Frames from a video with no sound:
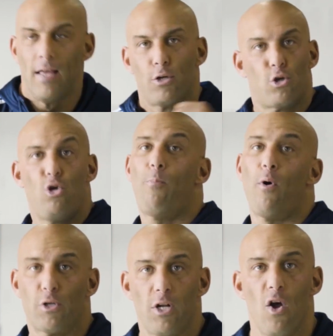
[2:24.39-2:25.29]

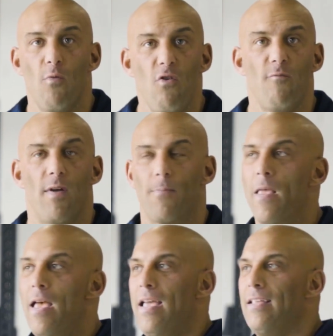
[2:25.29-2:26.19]
super slow movement.
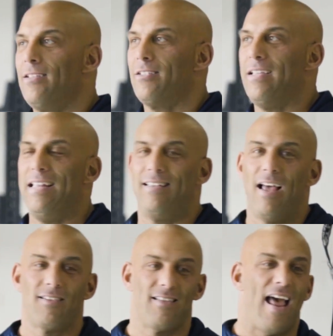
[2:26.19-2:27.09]
It
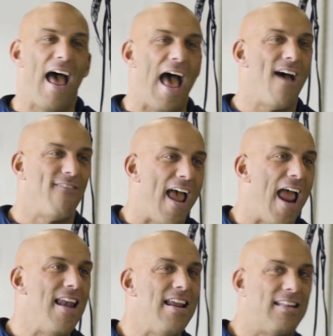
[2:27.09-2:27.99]
doesn't have
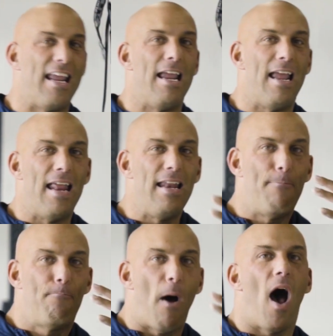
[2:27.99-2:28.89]

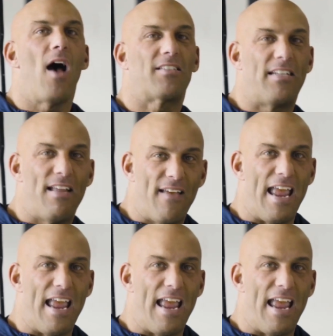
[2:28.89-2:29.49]
any positive